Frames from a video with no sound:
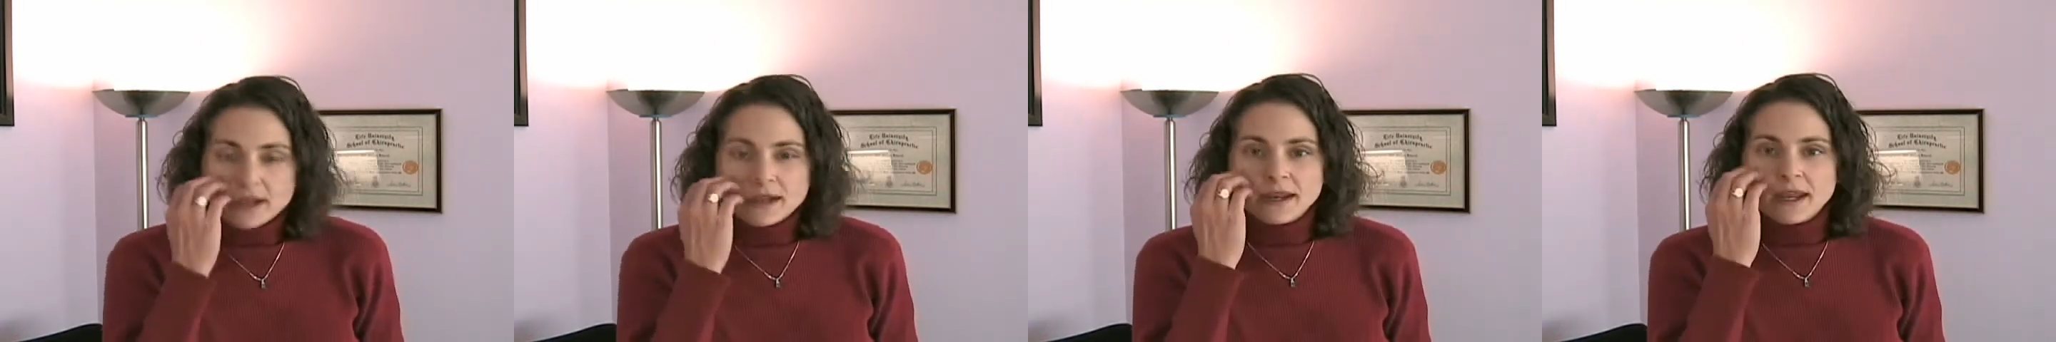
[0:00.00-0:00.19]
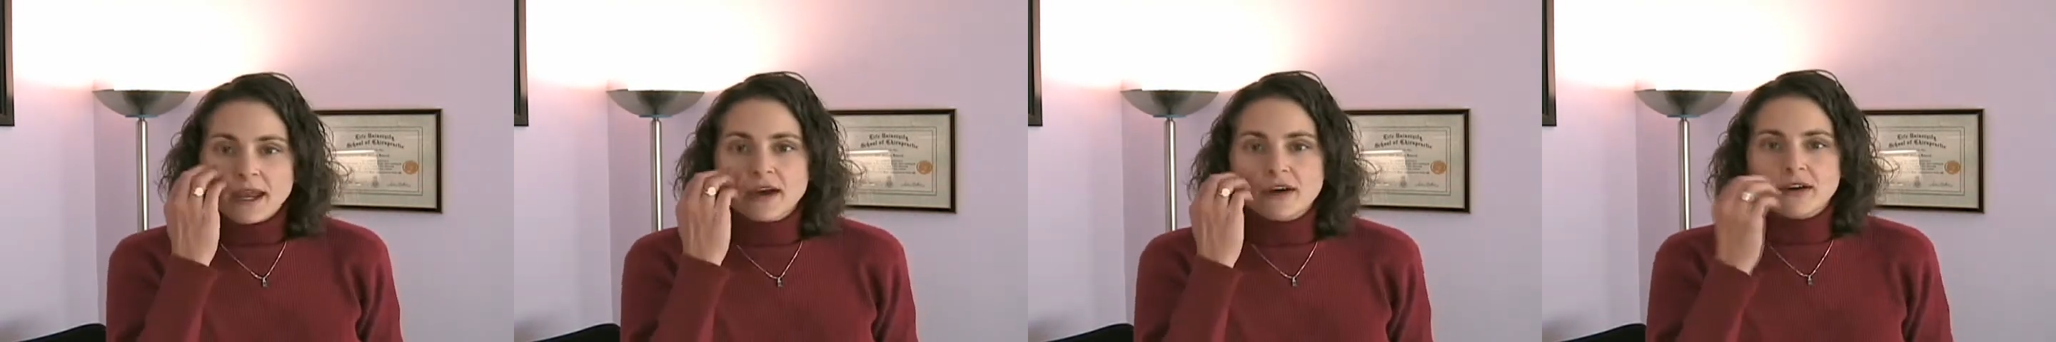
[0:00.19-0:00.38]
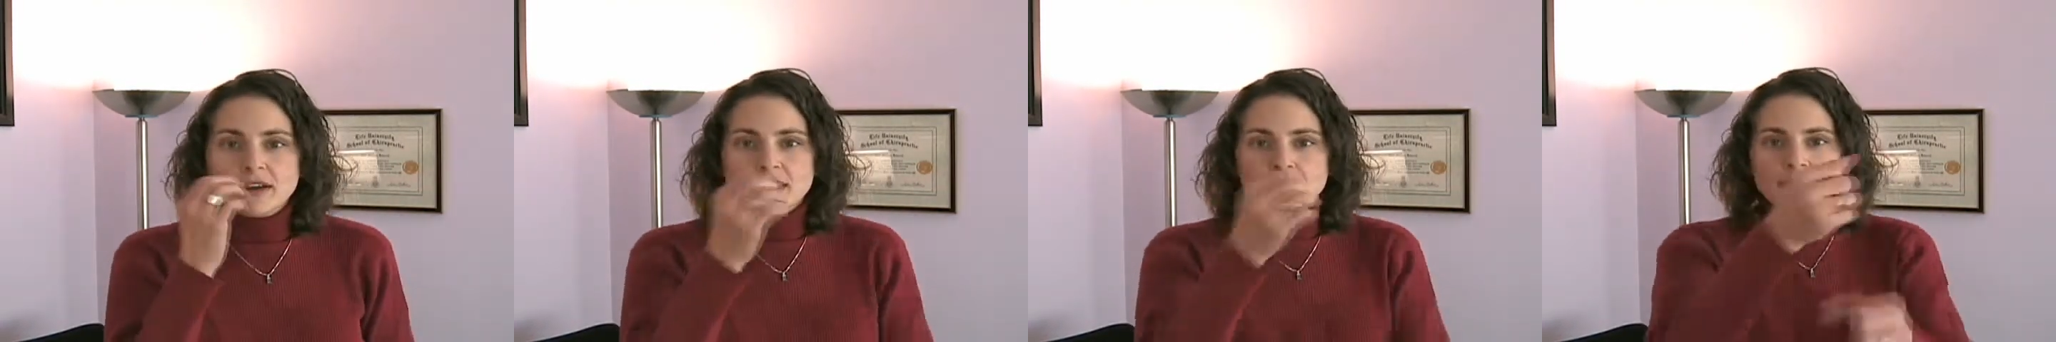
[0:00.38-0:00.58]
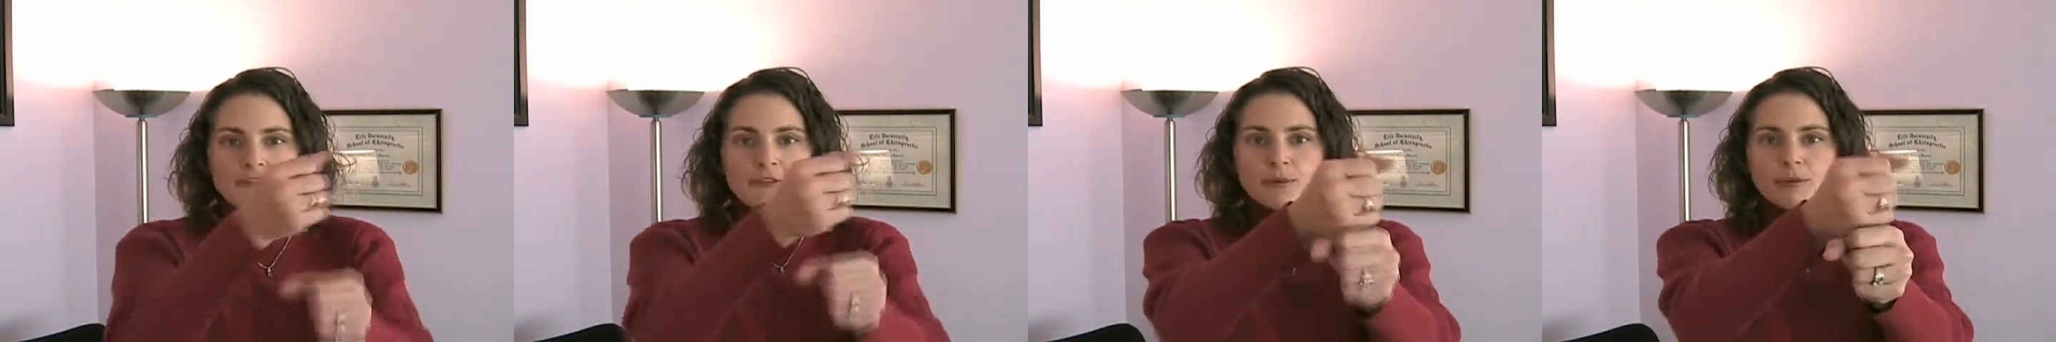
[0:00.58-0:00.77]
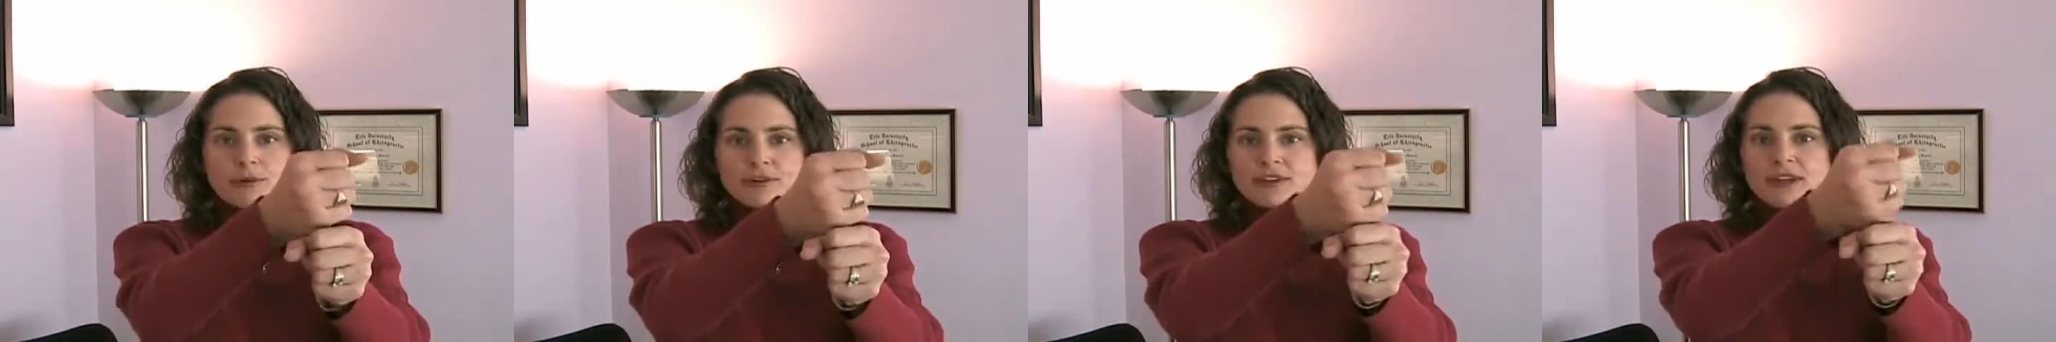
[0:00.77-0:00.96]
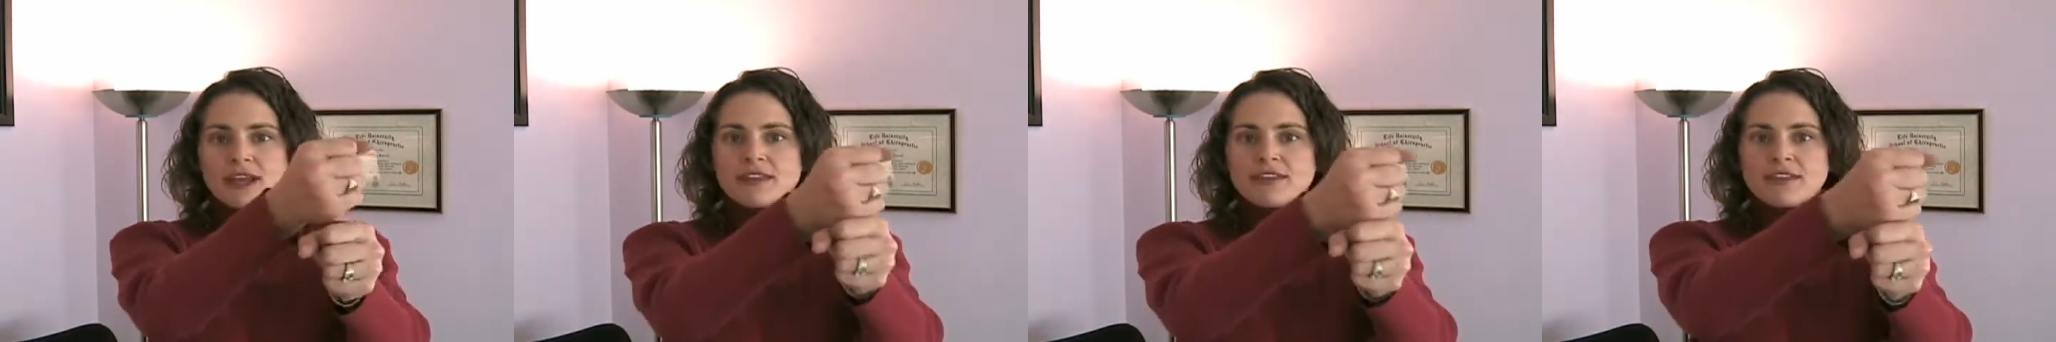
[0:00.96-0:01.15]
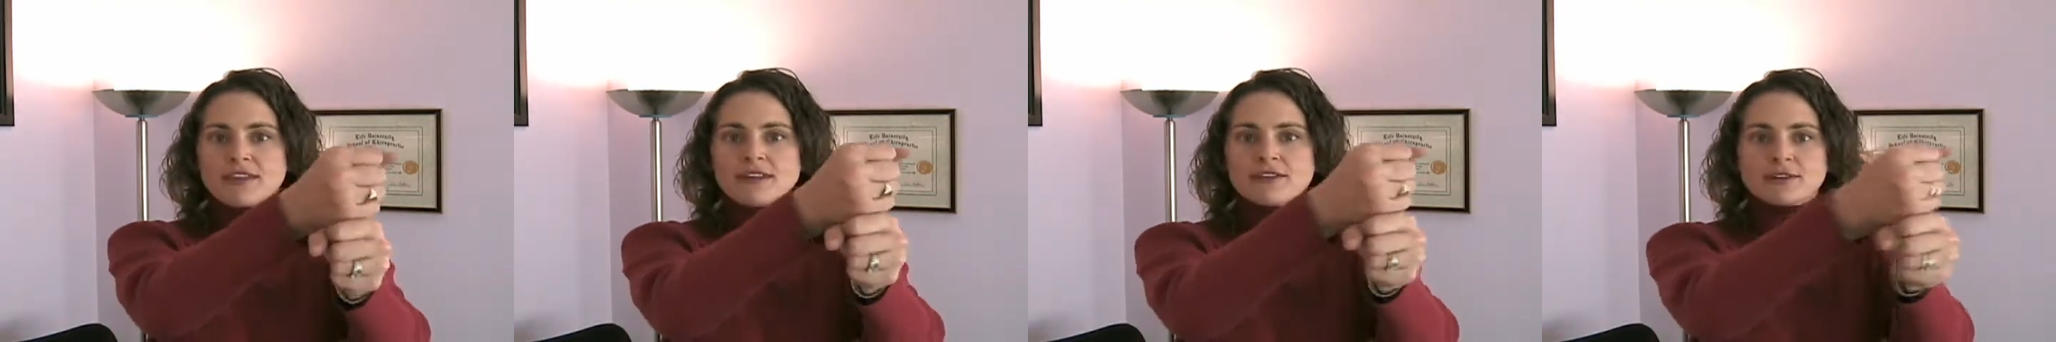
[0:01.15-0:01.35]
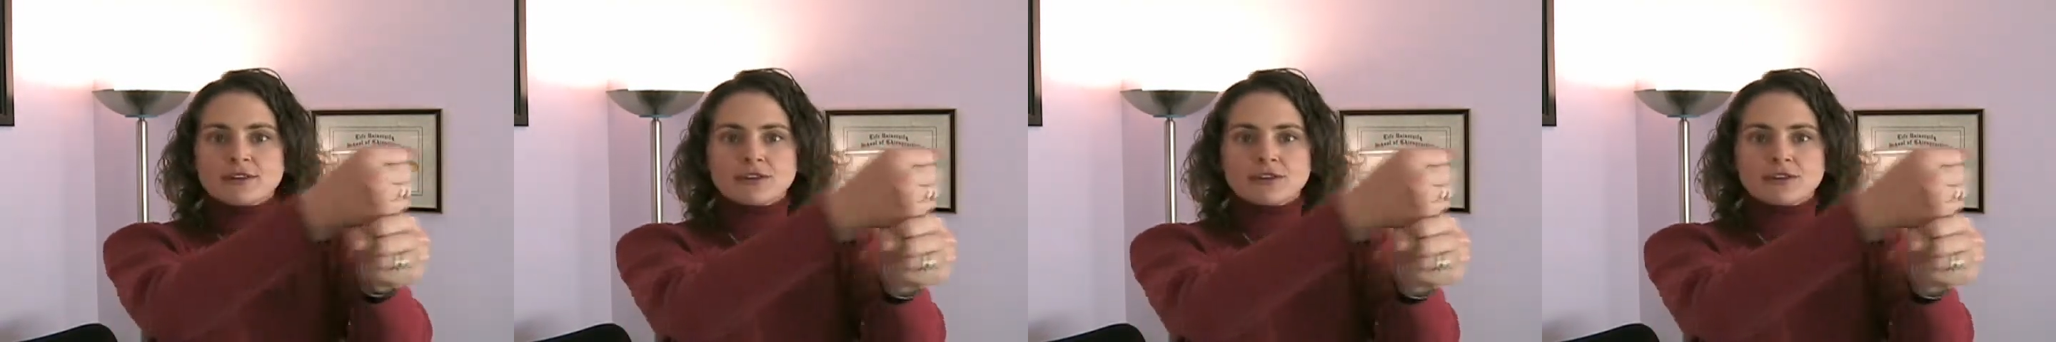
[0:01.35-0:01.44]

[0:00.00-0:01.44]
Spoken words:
Now, if you pretend these